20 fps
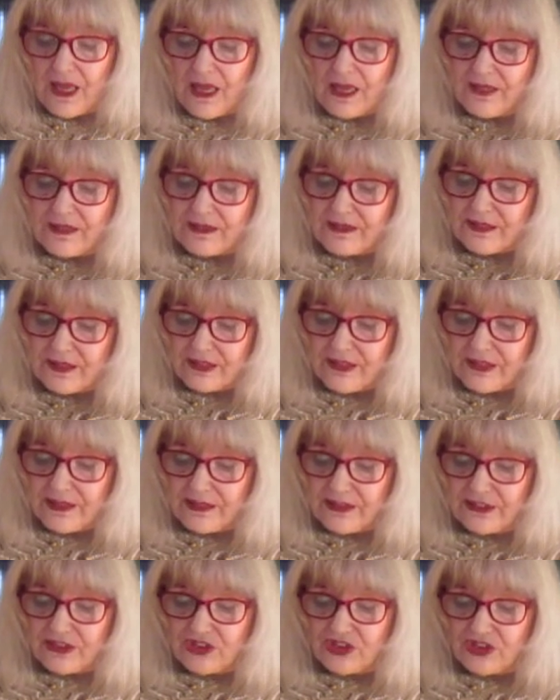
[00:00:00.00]

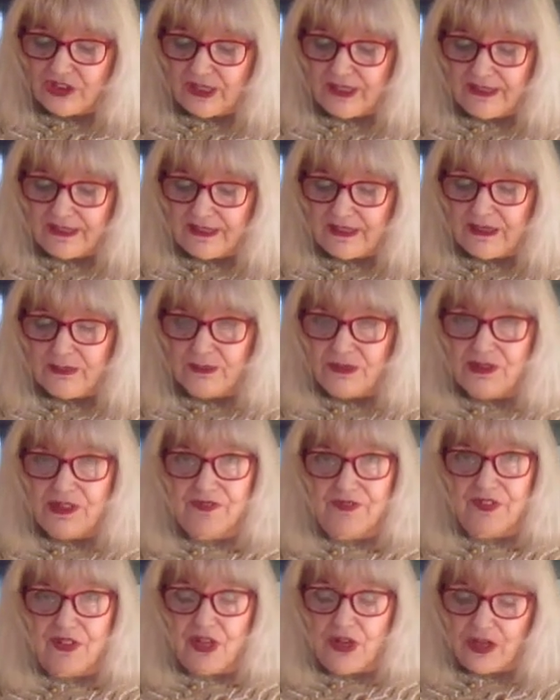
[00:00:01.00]
Suddenly, Shelley was
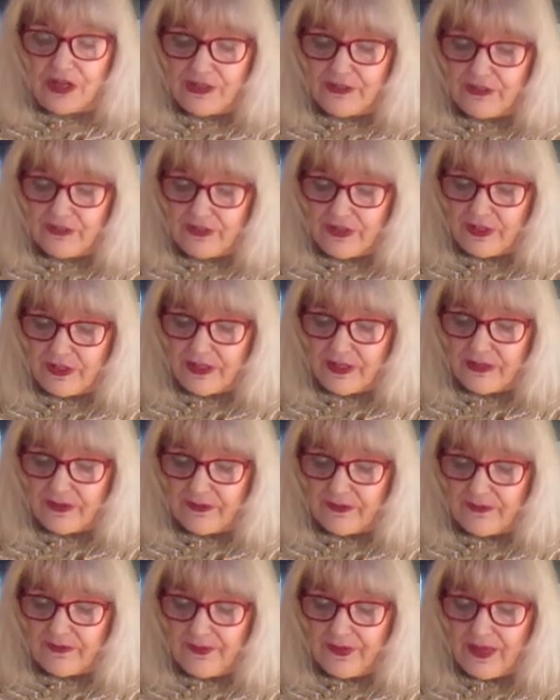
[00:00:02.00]
lifted high into the
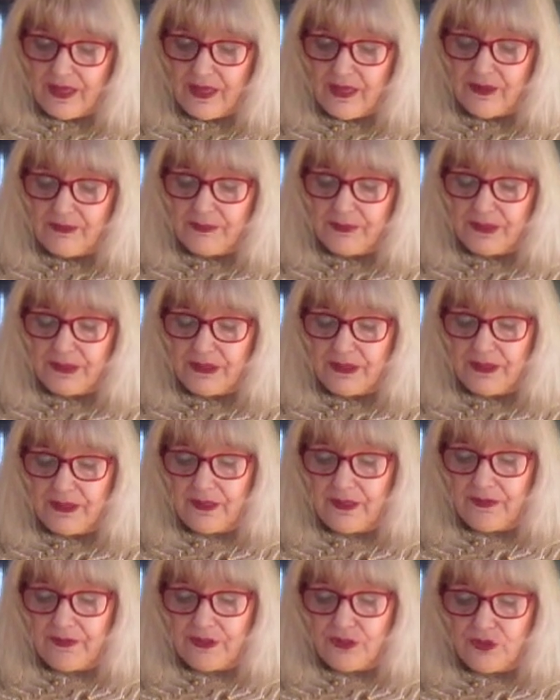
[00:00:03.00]
air, being
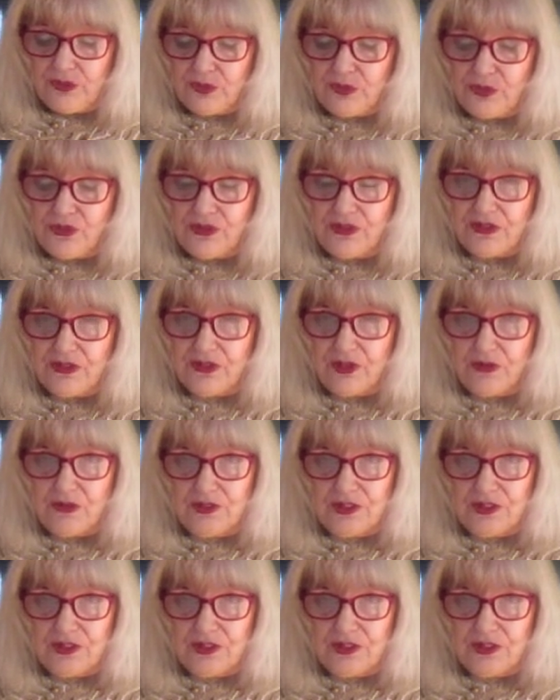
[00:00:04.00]
carried towards the ghost